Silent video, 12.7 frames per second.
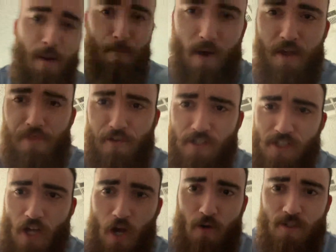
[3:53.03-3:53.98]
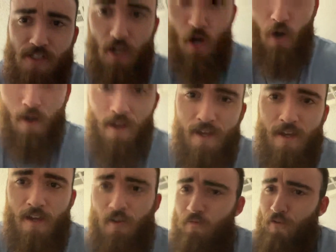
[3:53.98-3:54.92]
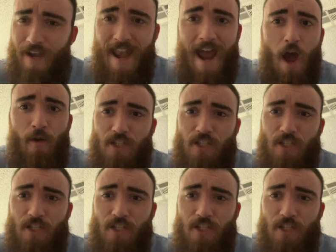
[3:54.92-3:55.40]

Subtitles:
a month or so. So, for now,